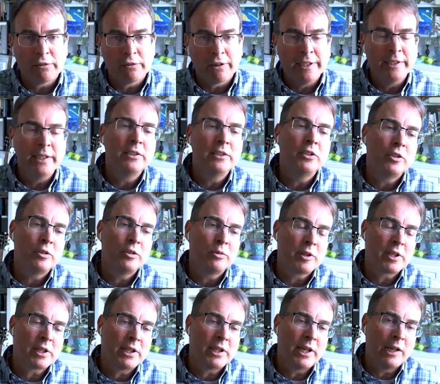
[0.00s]
either I need to
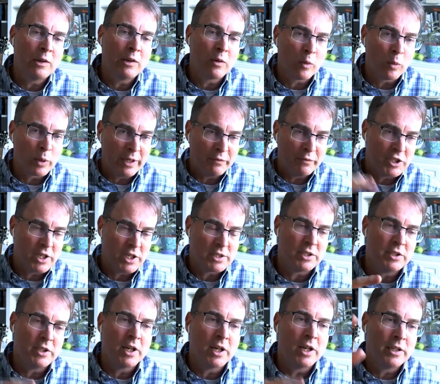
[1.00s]
do with the client or what I've
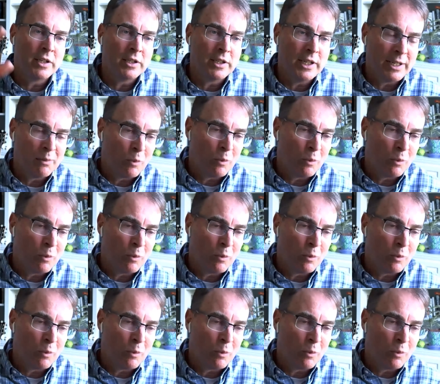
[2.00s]
just done,